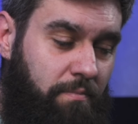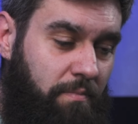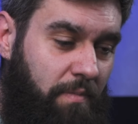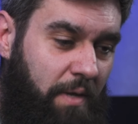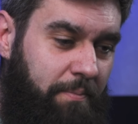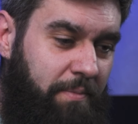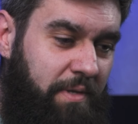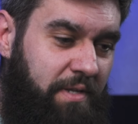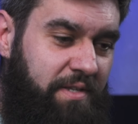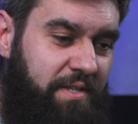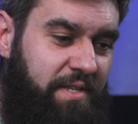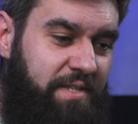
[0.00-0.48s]

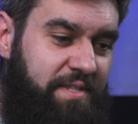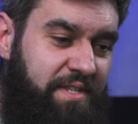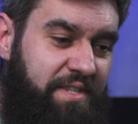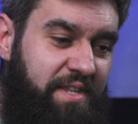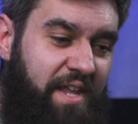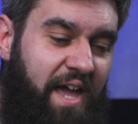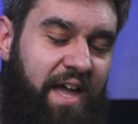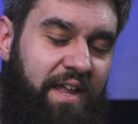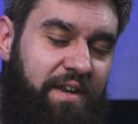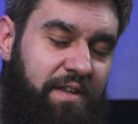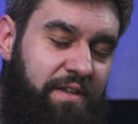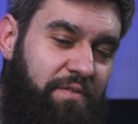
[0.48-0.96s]
Because it's
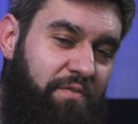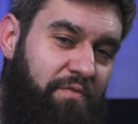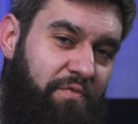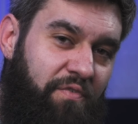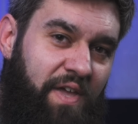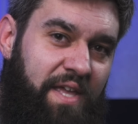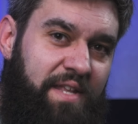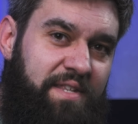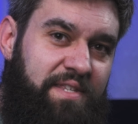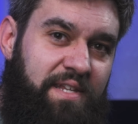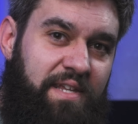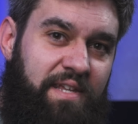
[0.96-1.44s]
not
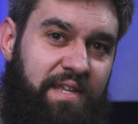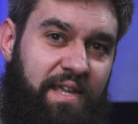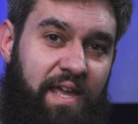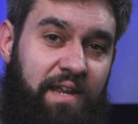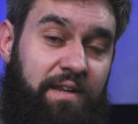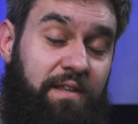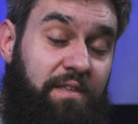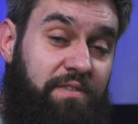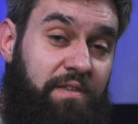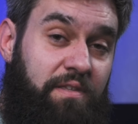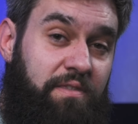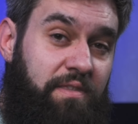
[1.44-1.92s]
inventing
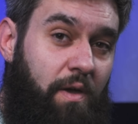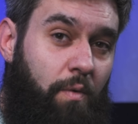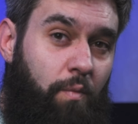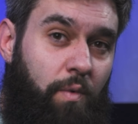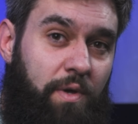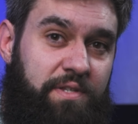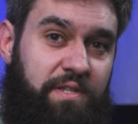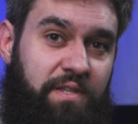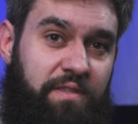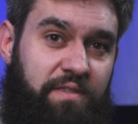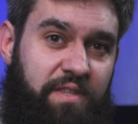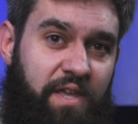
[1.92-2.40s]
anything that
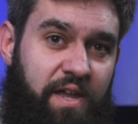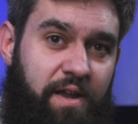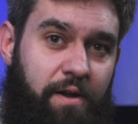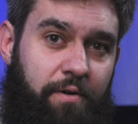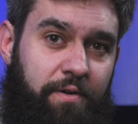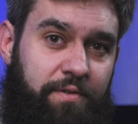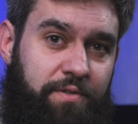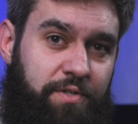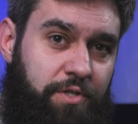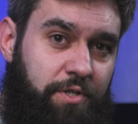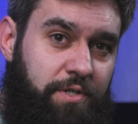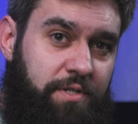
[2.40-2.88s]
wasn't there.
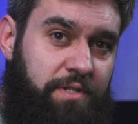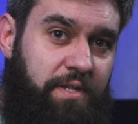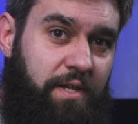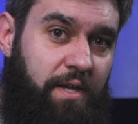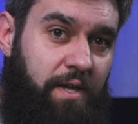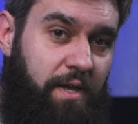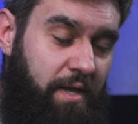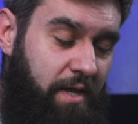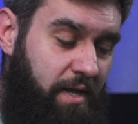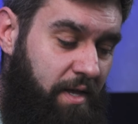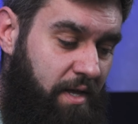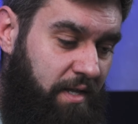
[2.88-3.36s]
It's just
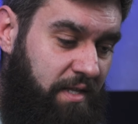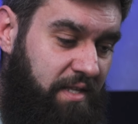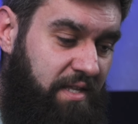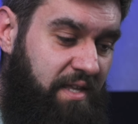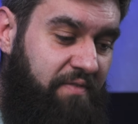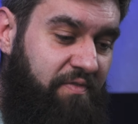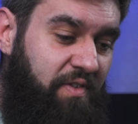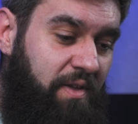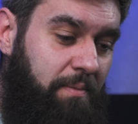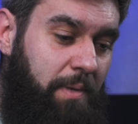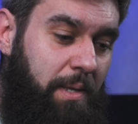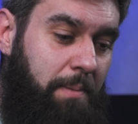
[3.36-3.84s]

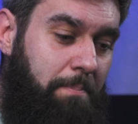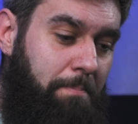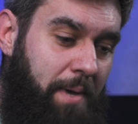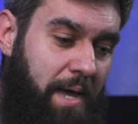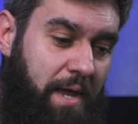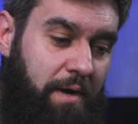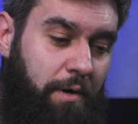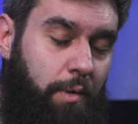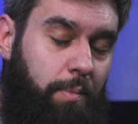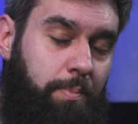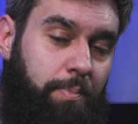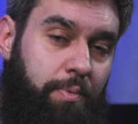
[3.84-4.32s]
giving me
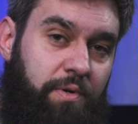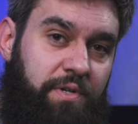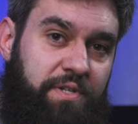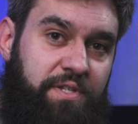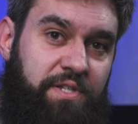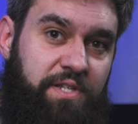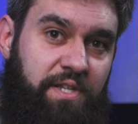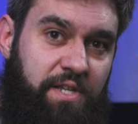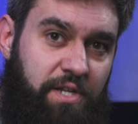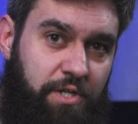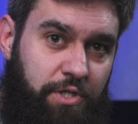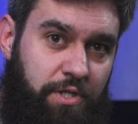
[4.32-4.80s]
better
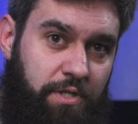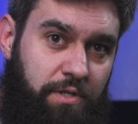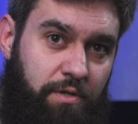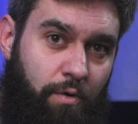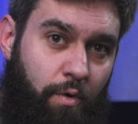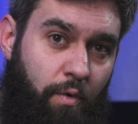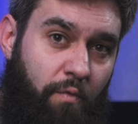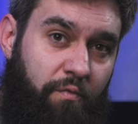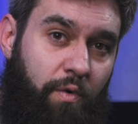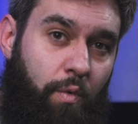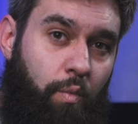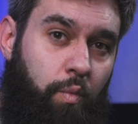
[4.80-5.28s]
precision
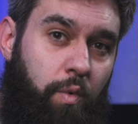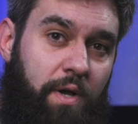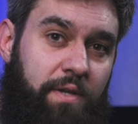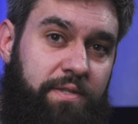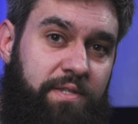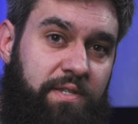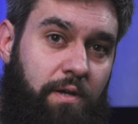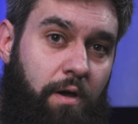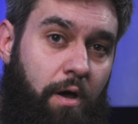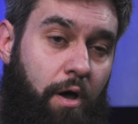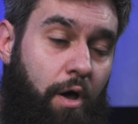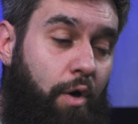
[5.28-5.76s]
over
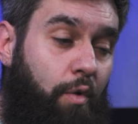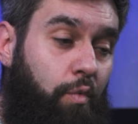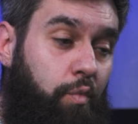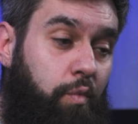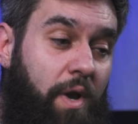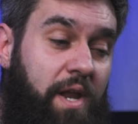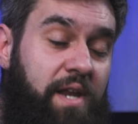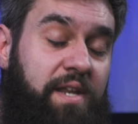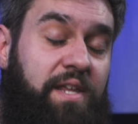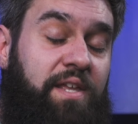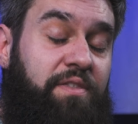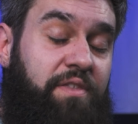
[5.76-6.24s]
what's
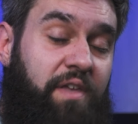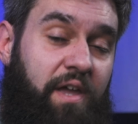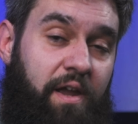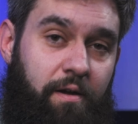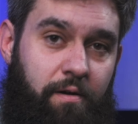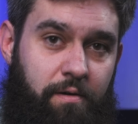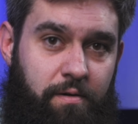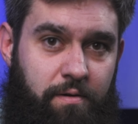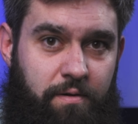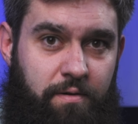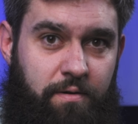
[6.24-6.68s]
already there.